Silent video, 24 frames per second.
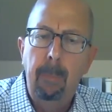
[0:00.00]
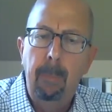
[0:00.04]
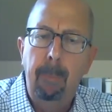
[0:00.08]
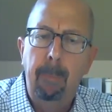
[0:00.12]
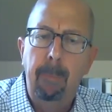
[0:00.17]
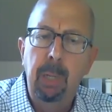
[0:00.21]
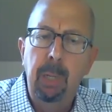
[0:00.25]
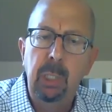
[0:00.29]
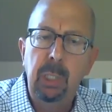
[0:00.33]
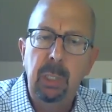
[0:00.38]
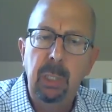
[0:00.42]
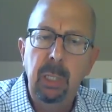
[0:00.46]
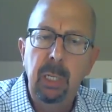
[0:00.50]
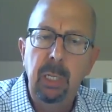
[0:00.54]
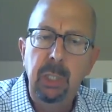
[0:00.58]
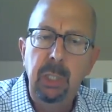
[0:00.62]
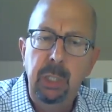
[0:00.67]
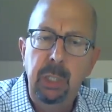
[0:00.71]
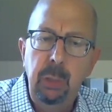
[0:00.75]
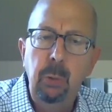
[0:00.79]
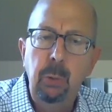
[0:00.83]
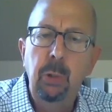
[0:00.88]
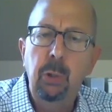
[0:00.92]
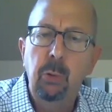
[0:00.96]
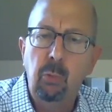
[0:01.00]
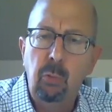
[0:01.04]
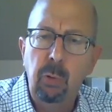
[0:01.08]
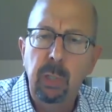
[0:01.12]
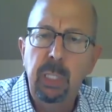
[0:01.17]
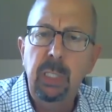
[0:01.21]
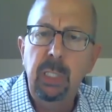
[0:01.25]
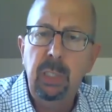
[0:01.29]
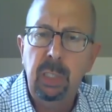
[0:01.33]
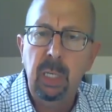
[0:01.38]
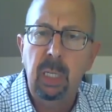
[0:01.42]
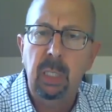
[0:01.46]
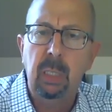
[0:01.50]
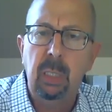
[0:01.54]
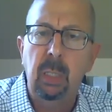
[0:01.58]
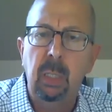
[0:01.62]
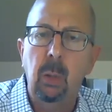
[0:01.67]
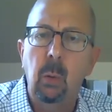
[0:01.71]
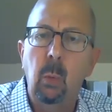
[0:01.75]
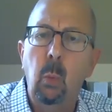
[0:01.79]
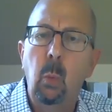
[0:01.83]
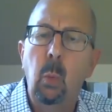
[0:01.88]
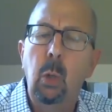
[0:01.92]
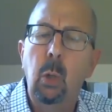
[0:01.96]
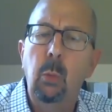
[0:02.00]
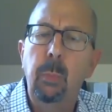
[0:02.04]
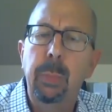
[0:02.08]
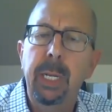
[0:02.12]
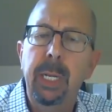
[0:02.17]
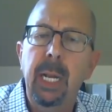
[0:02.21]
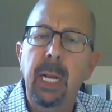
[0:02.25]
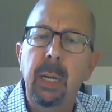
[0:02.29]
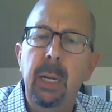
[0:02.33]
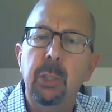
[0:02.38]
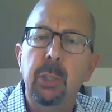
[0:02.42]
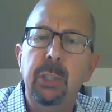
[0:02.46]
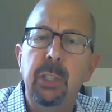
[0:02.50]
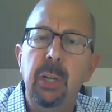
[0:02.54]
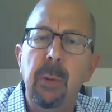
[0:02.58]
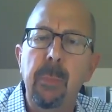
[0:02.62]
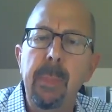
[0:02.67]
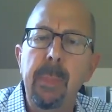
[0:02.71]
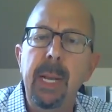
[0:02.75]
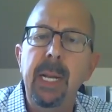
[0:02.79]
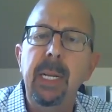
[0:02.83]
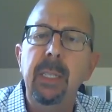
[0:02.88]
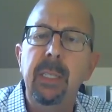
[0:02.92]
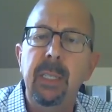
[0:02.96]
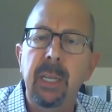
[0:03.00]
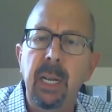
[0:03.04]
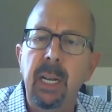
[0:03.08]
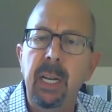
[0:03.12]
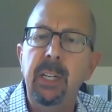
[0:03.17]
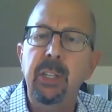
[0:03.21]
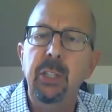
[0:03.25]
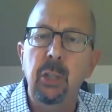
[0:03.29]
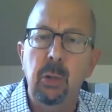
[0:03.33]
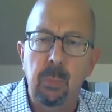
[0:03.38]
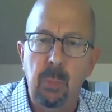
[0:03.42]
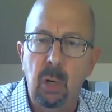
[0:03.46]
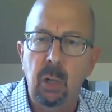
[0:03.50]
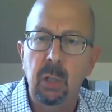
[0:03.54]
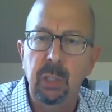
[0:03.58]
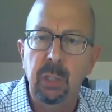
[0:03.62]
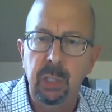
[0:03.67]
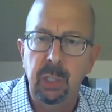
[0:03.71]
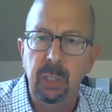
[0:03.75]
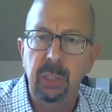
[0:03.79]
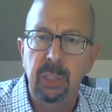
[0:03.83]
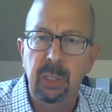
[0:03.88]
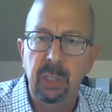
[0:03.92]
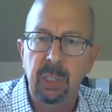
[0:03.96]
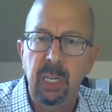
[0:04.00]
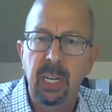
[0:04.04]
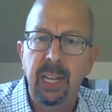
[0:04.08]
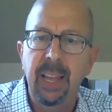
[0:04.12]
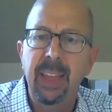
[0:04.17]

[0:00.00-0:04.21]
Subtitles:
but you, the reseller, will be able to maintain your margins.